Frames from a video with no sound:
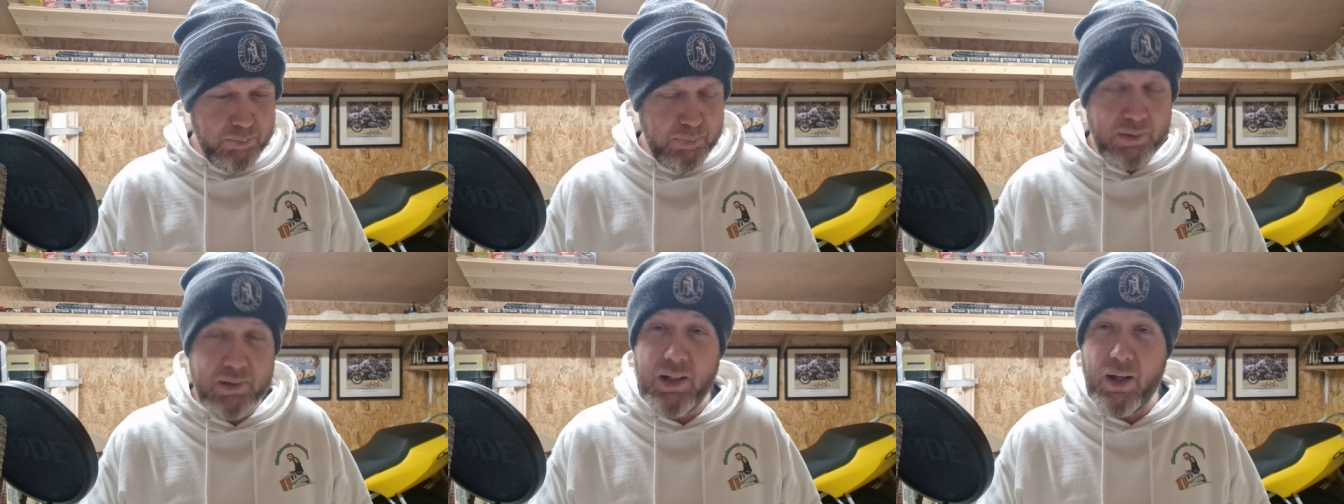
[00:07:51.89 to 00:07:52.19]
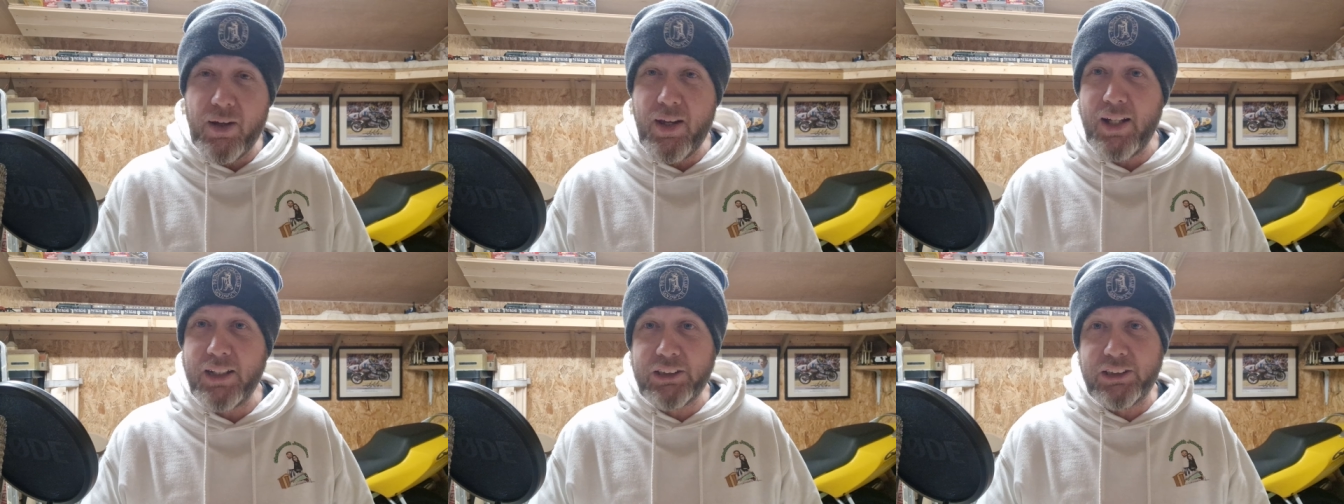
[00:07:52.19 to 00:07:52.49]
But no,
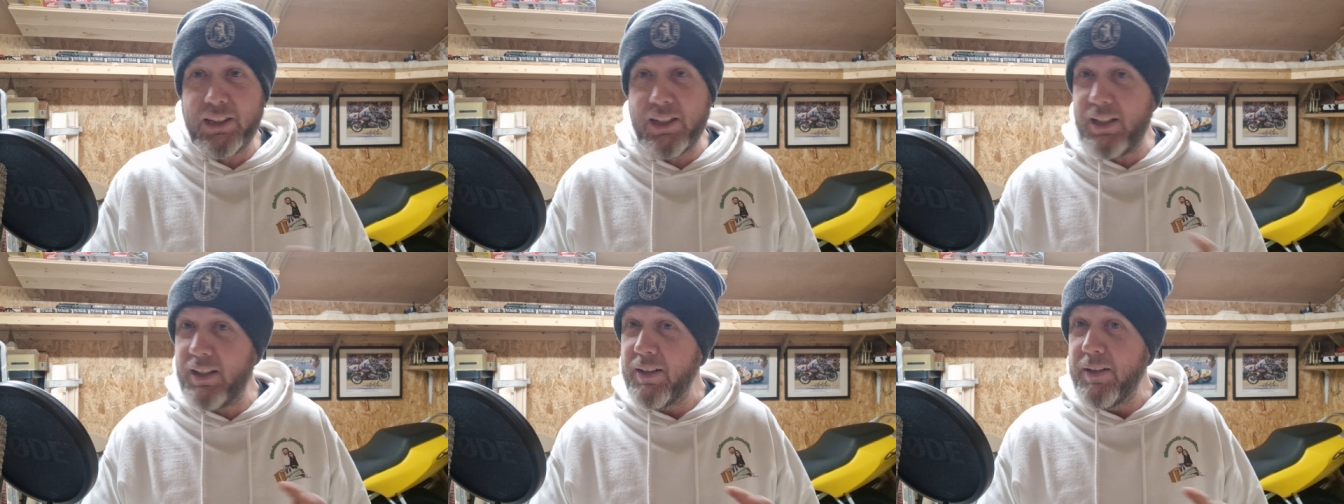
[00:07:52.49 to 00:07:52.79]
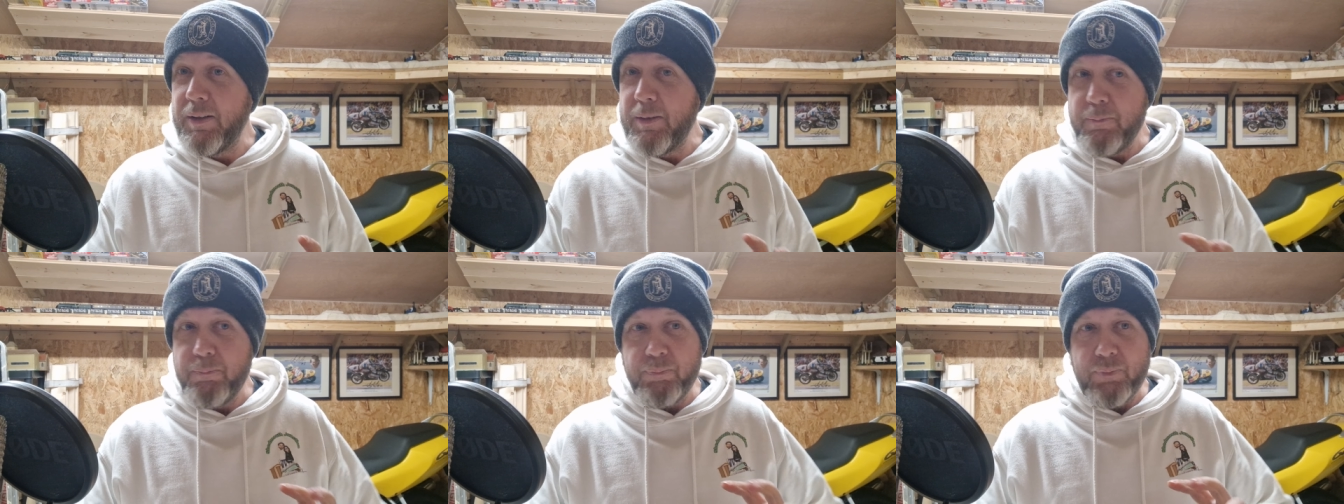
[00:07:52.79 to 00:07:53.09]
actually,
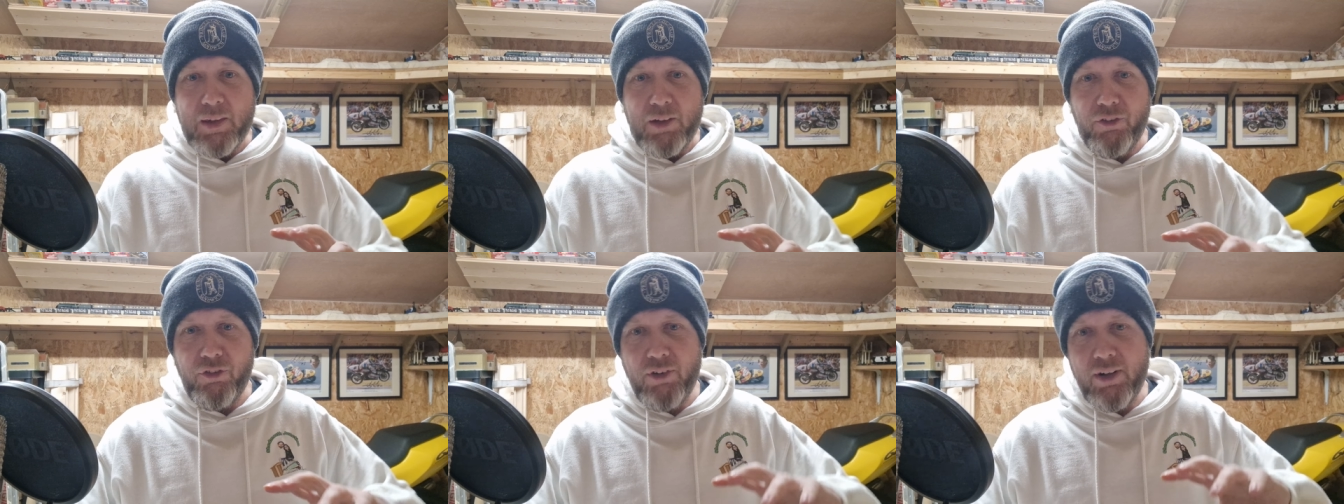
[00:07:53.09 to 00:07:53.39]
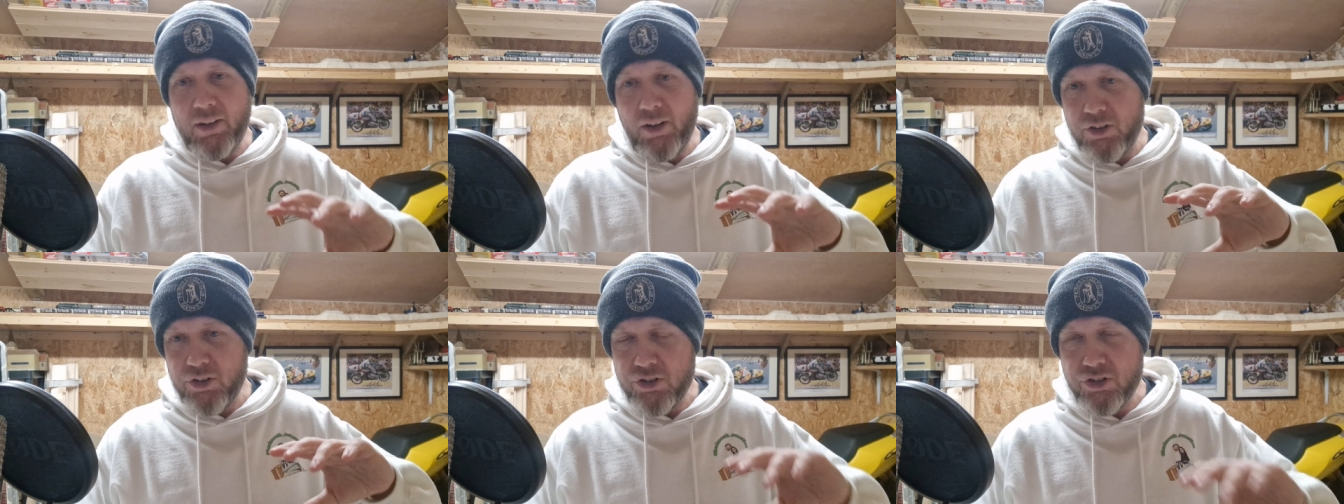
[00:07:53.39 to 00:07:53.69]
if I run
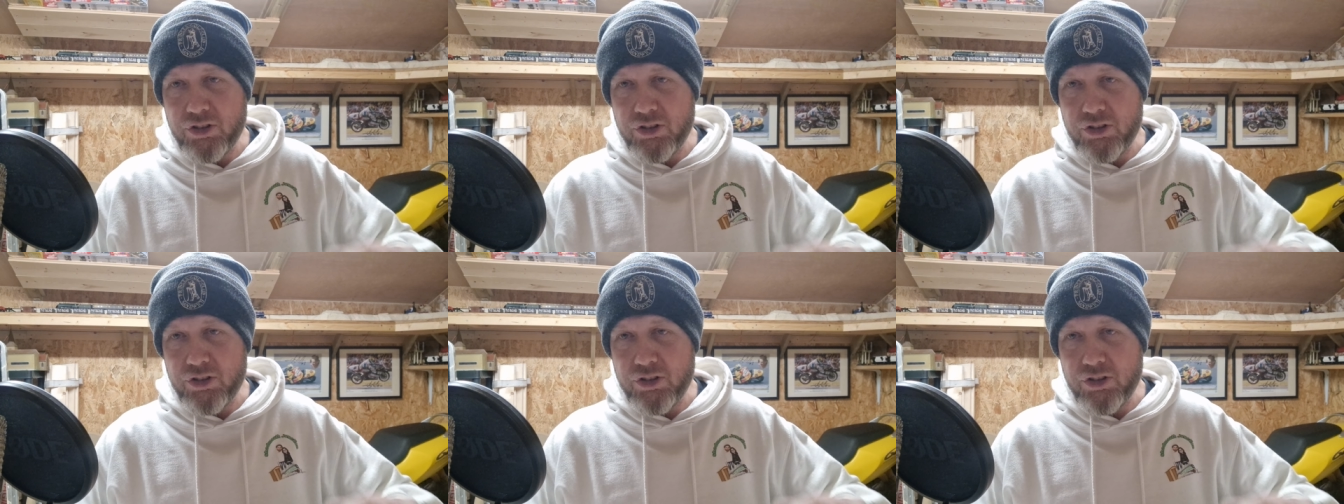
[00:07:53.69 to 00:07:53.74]
it nice and